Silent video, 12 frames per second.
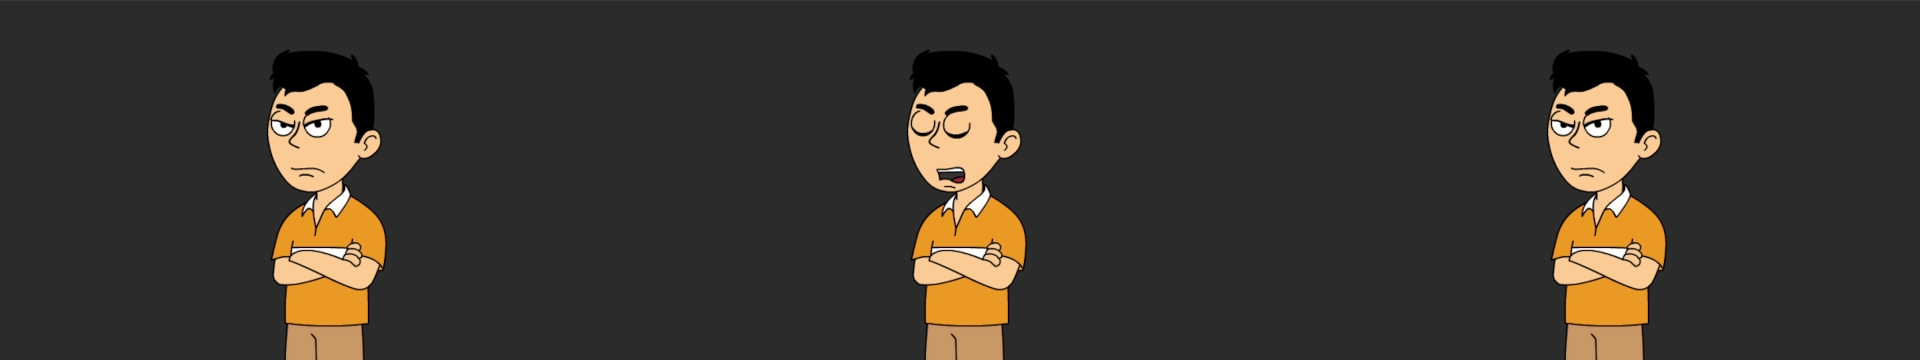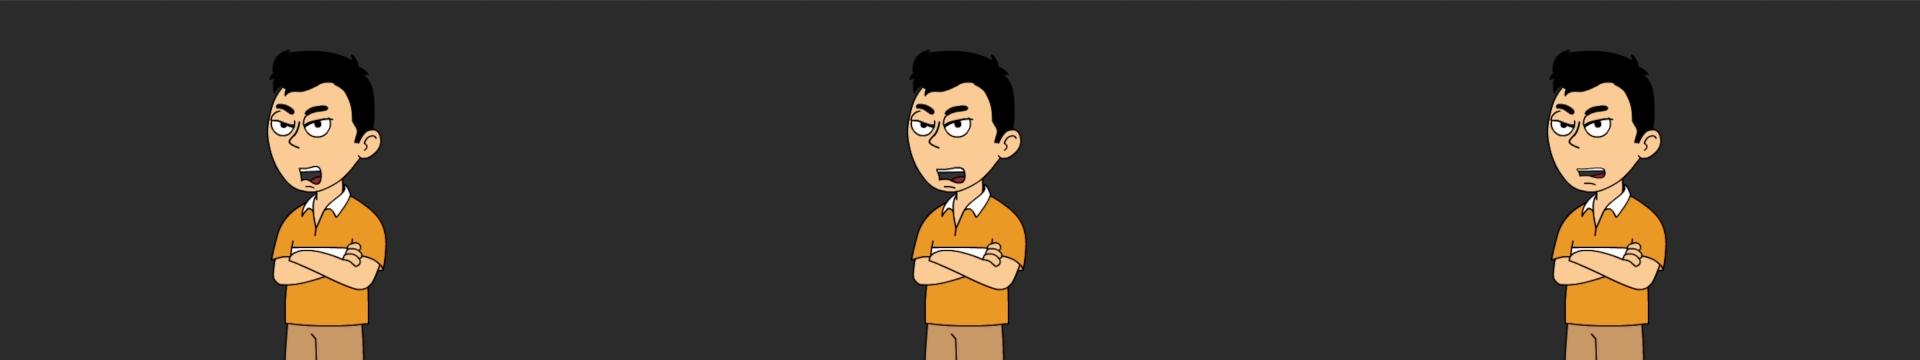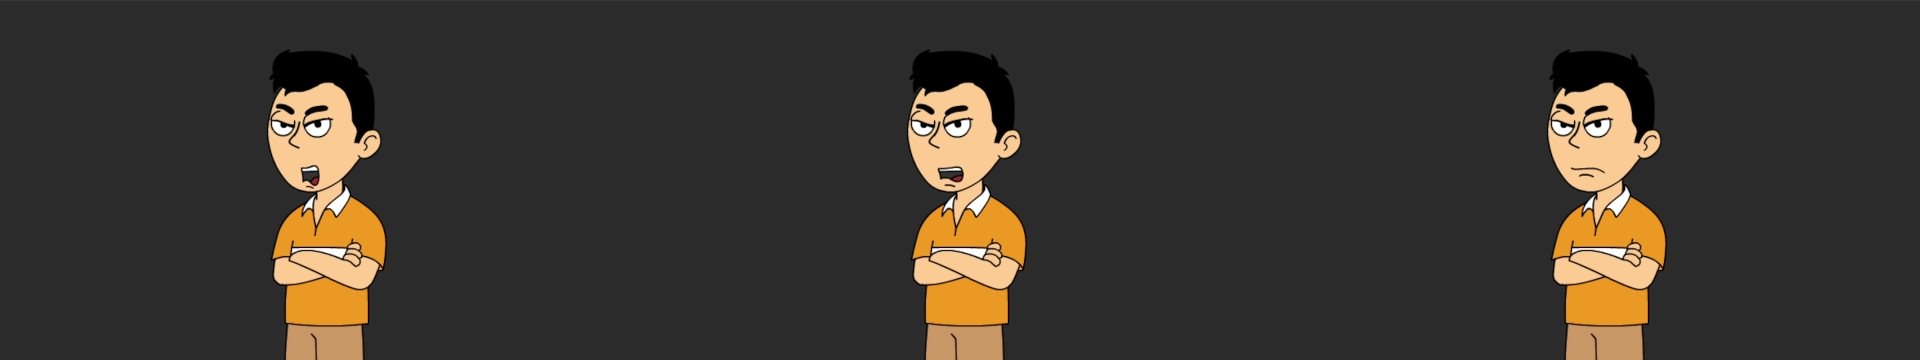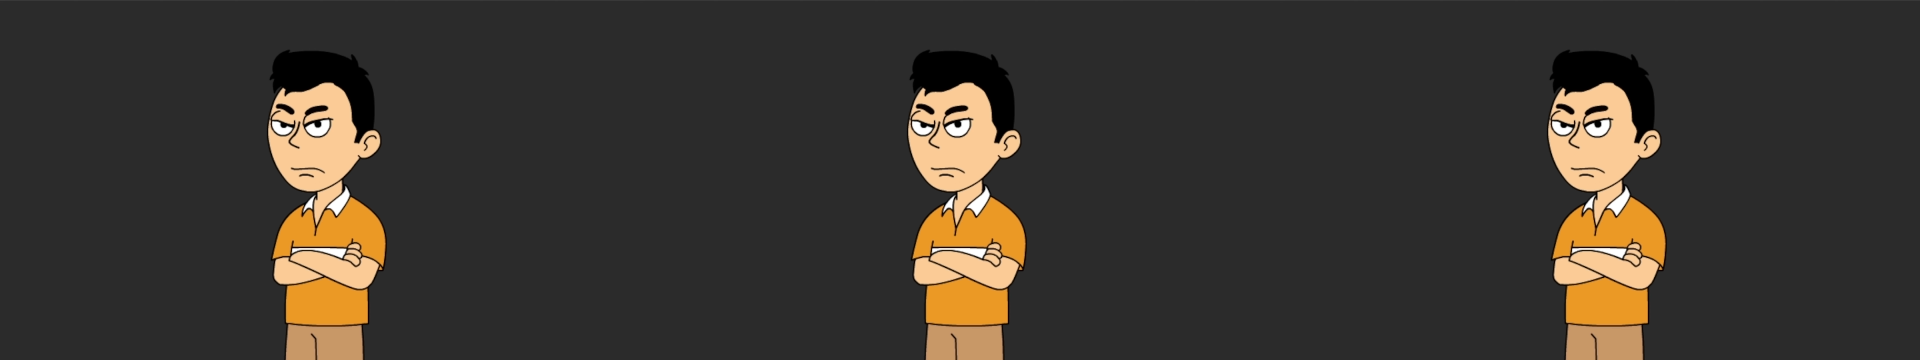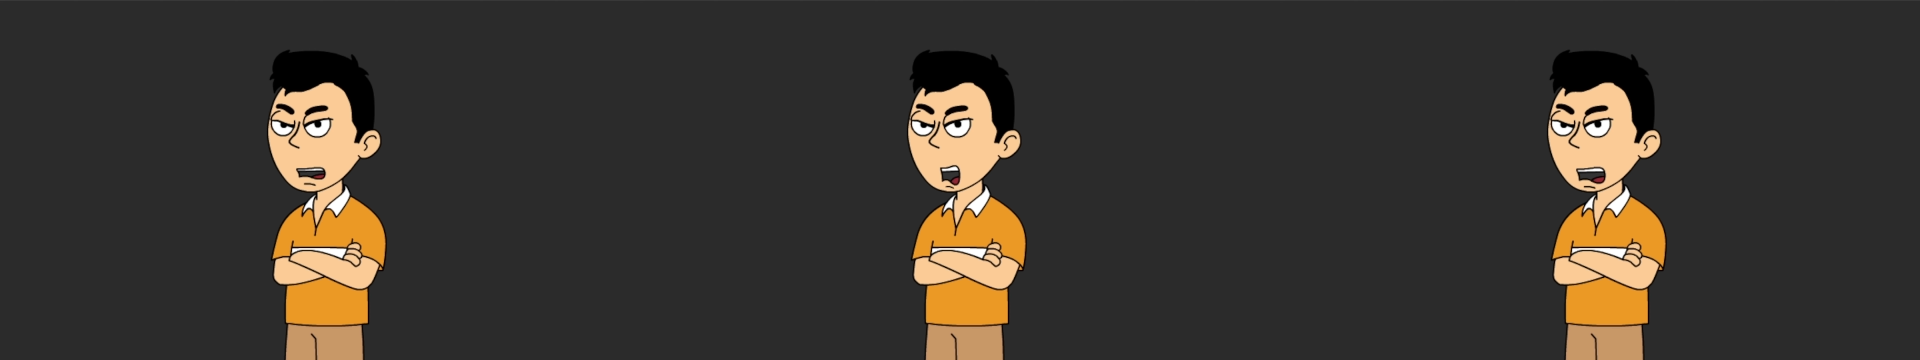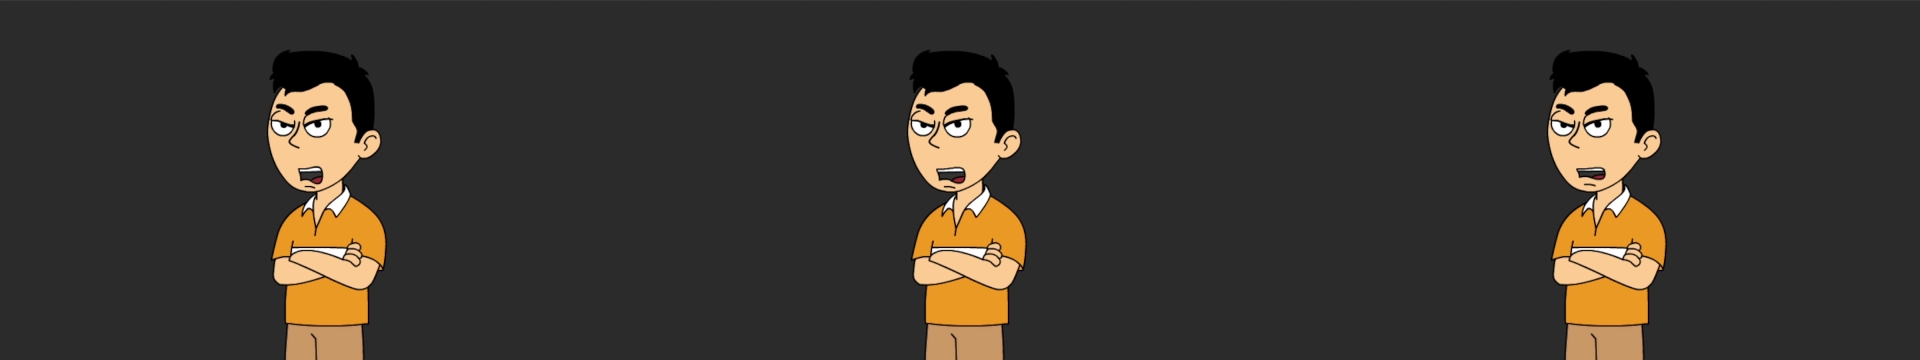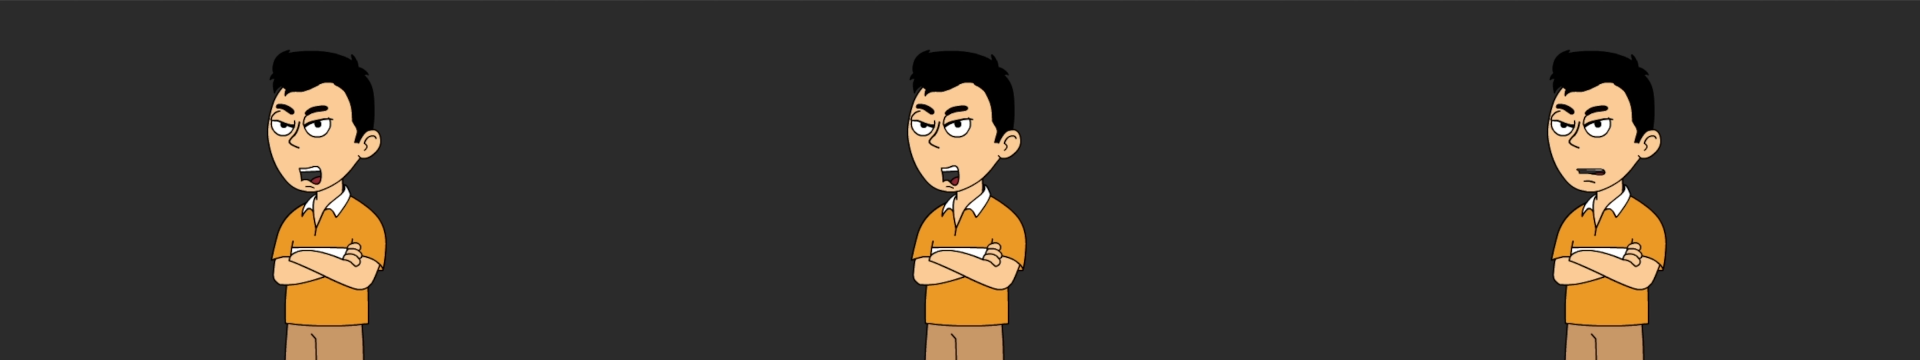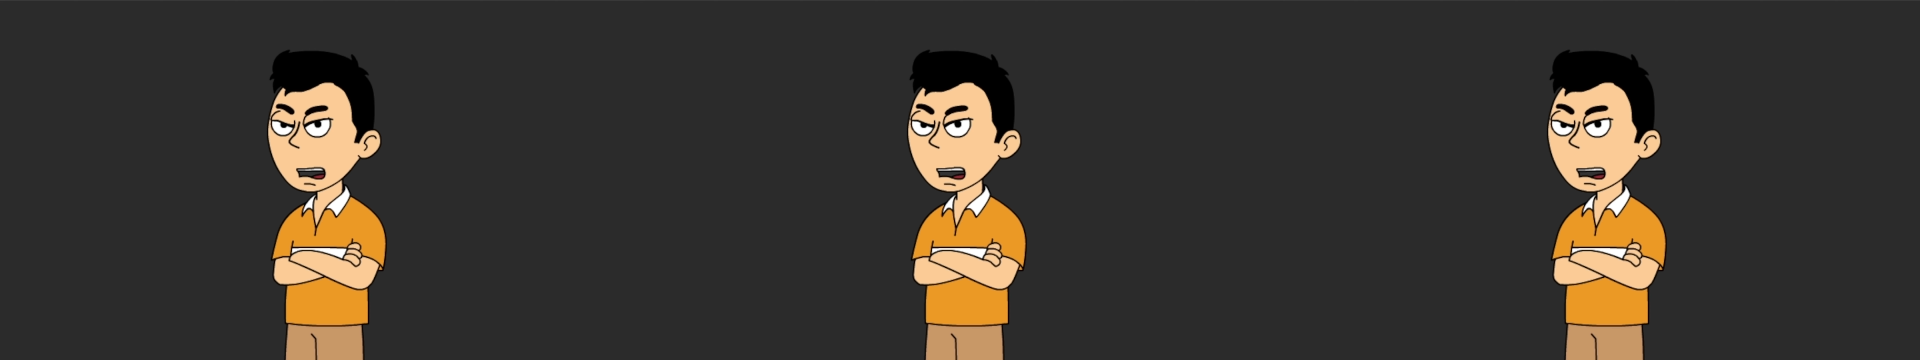Apparently, someone
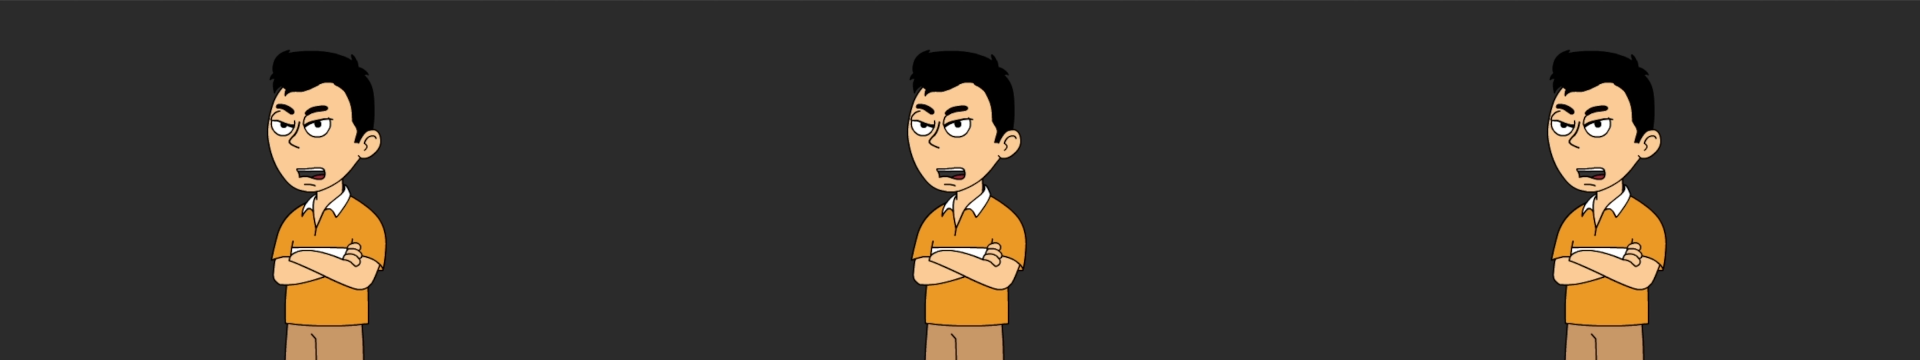ranted on